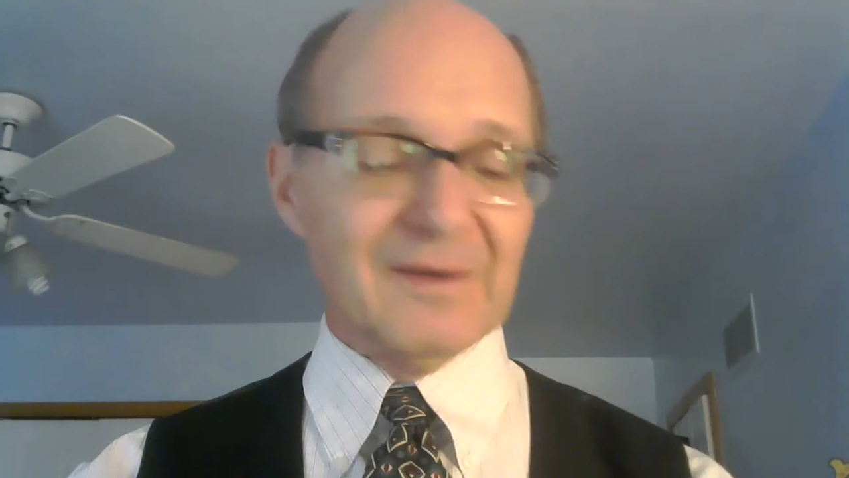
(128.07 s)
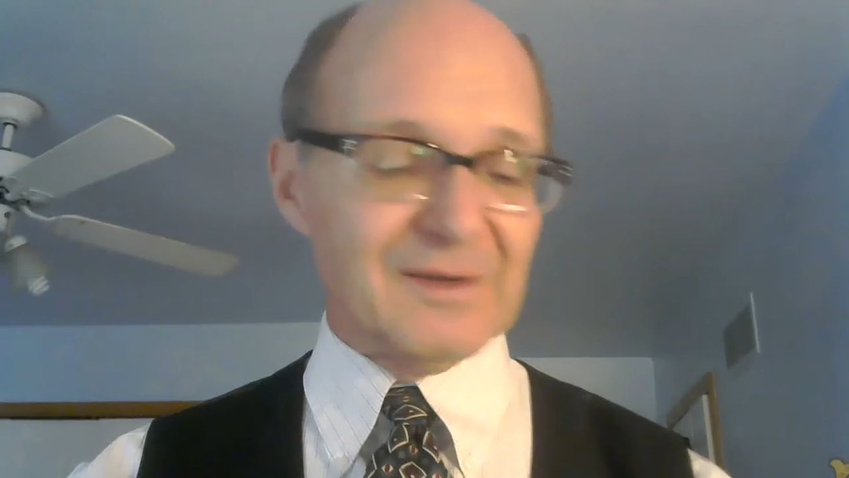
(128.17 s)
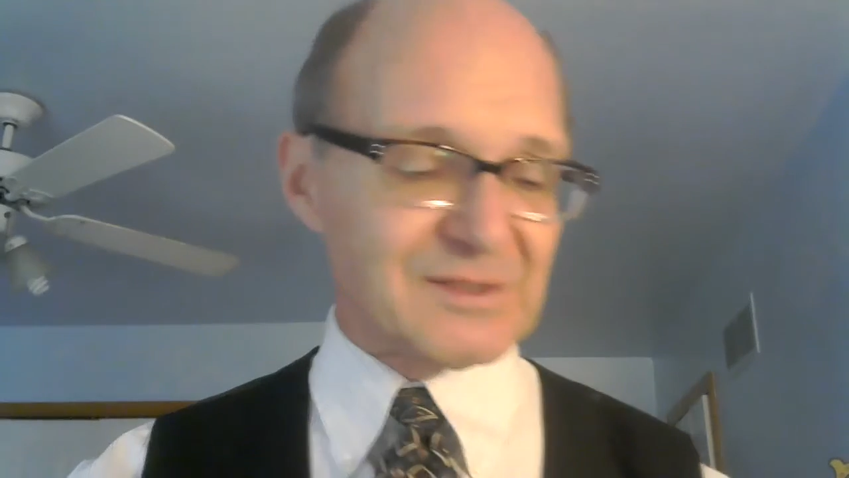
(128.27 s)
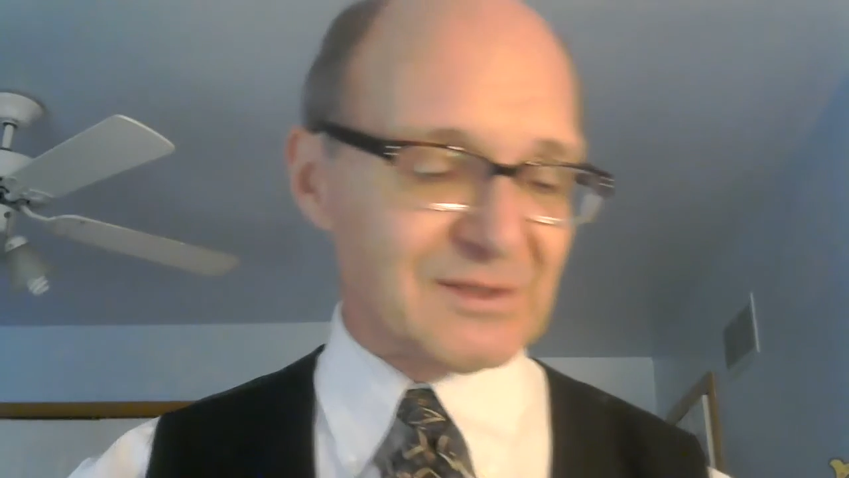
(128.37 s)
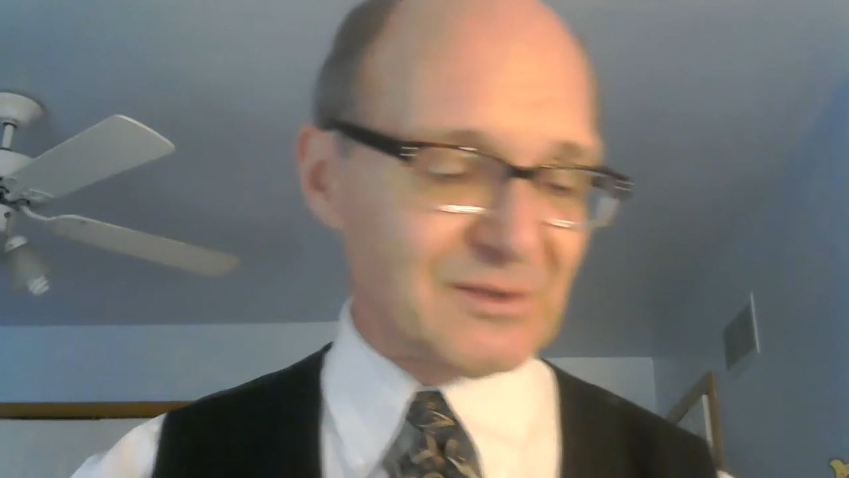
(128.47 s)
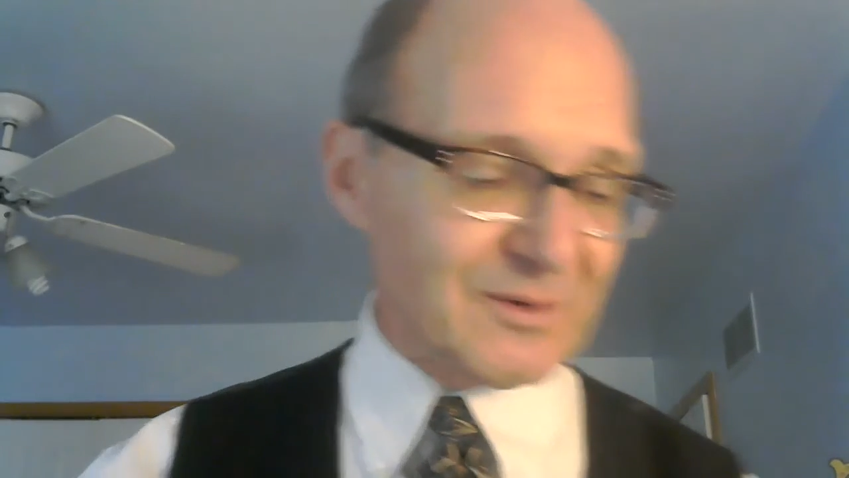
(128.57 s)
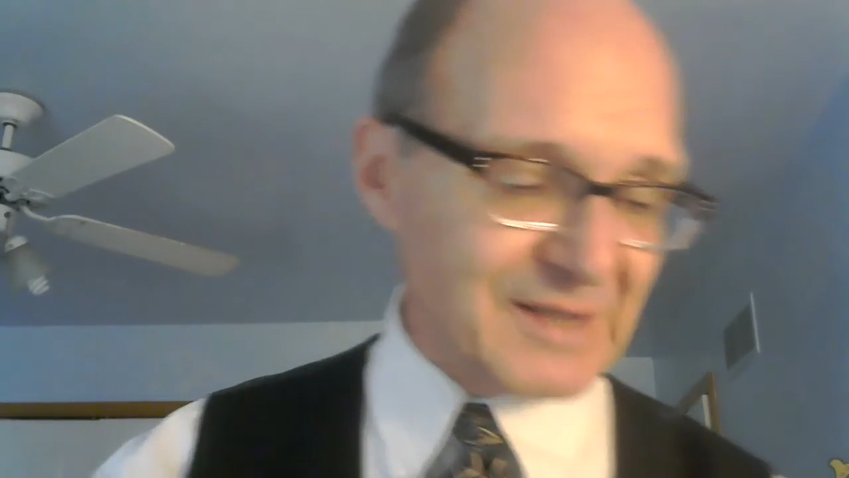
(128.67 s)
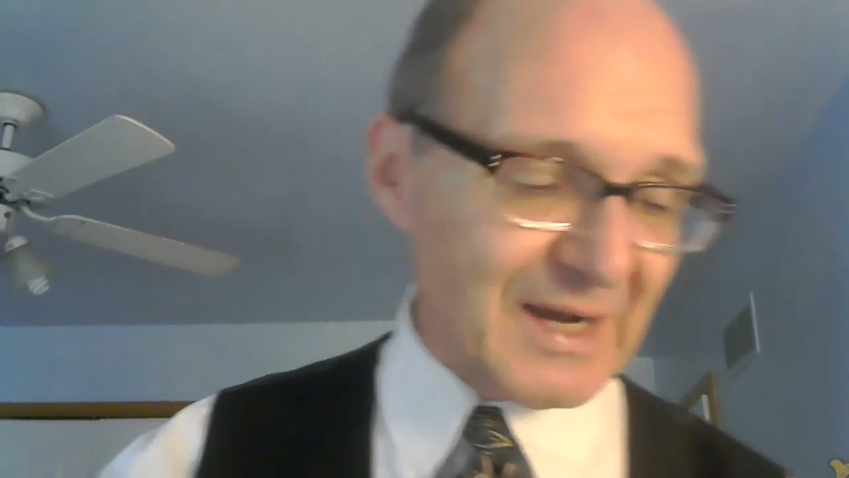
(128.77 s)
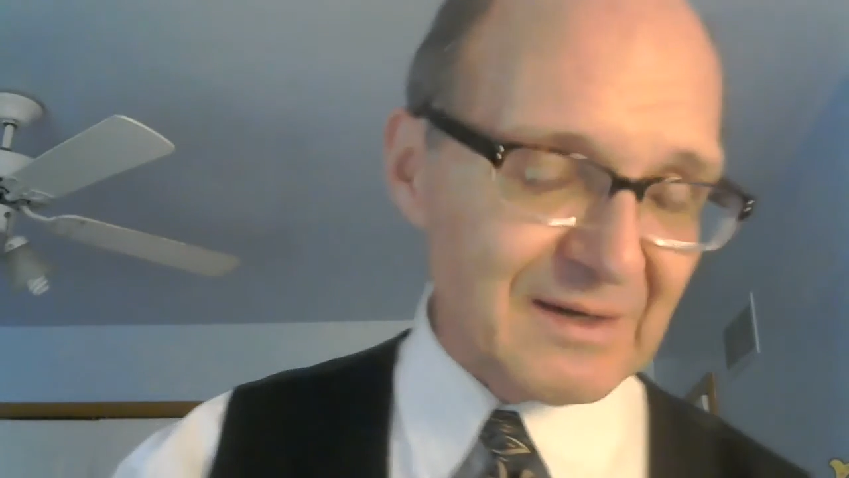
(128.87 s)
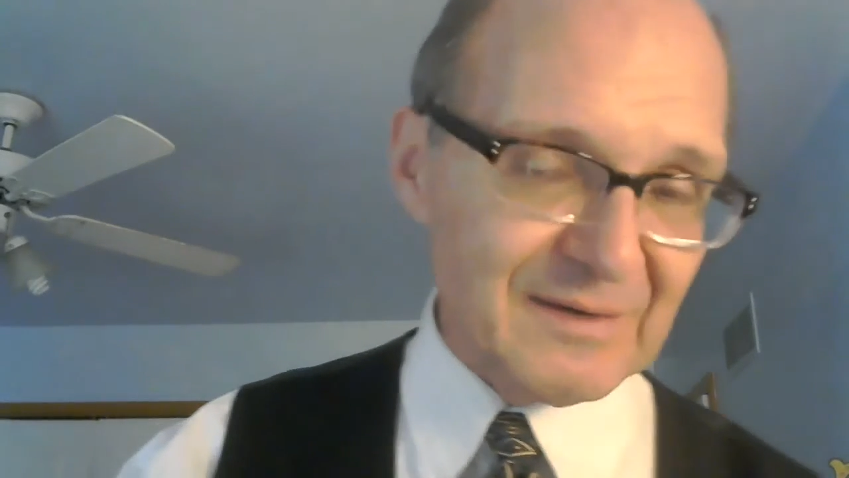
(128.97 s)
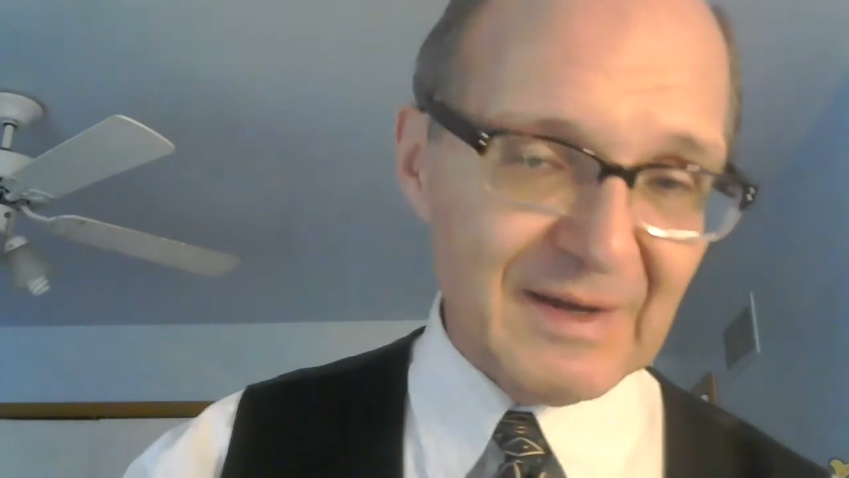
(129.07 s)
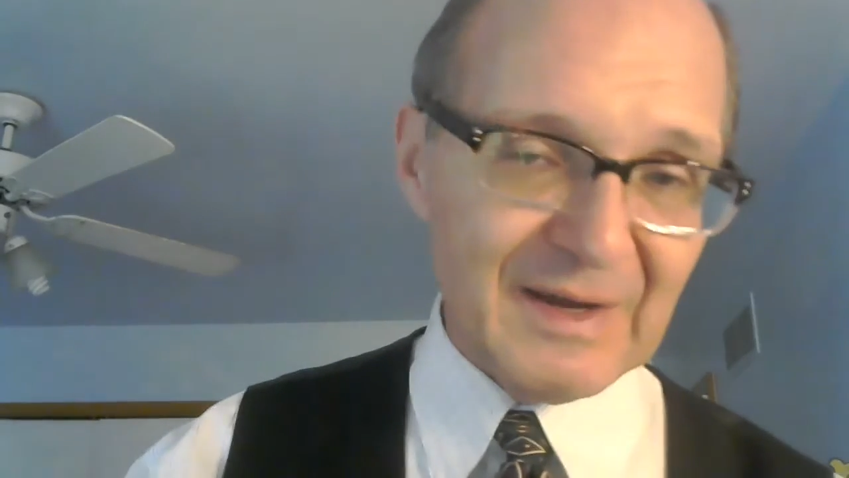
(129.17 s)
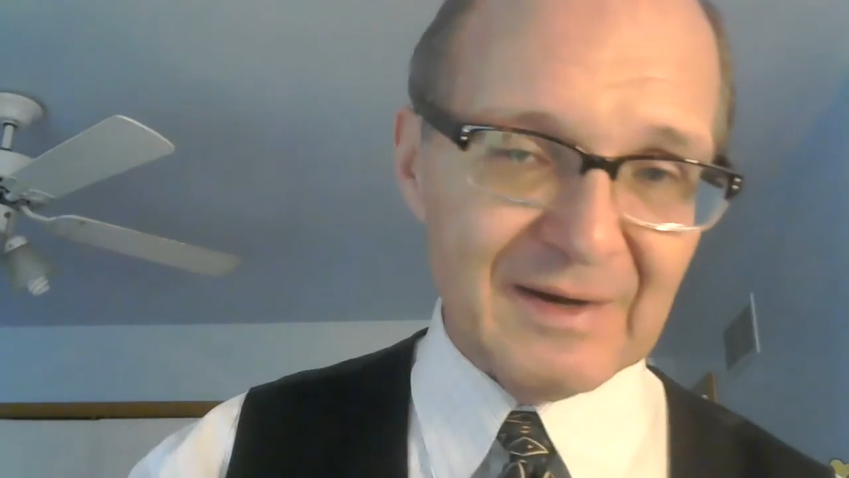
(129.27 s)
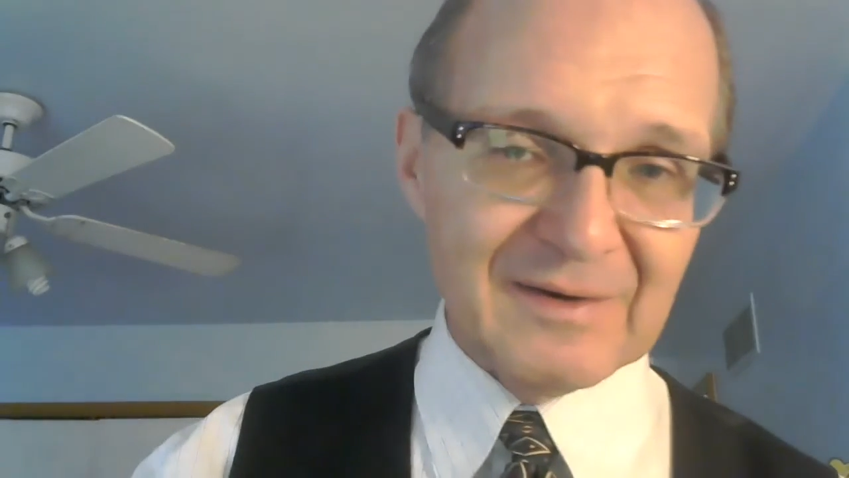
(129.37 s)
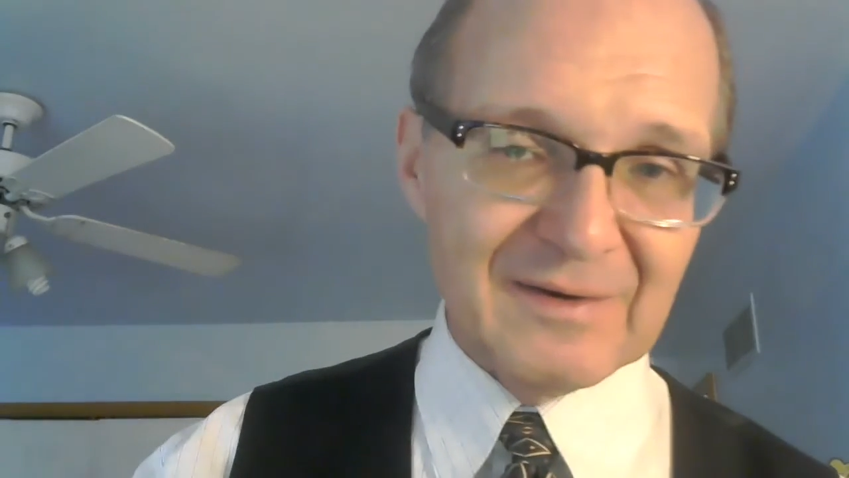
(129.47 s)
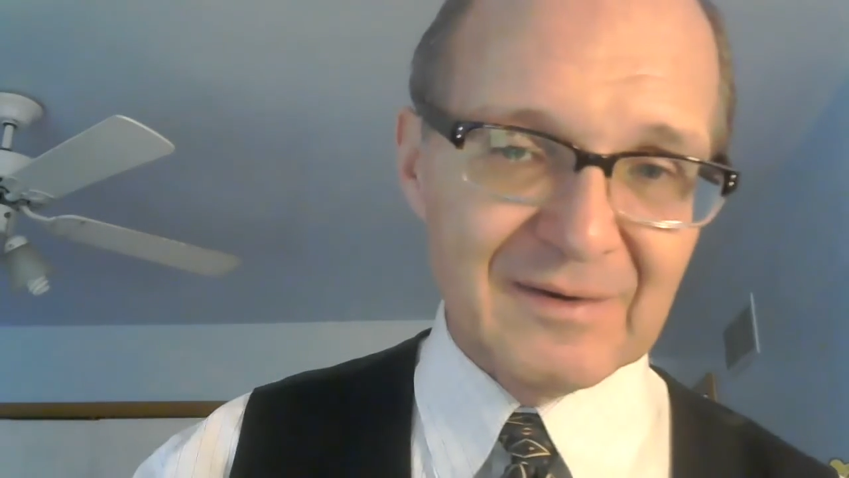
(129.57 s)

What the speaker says: is to do exactly that,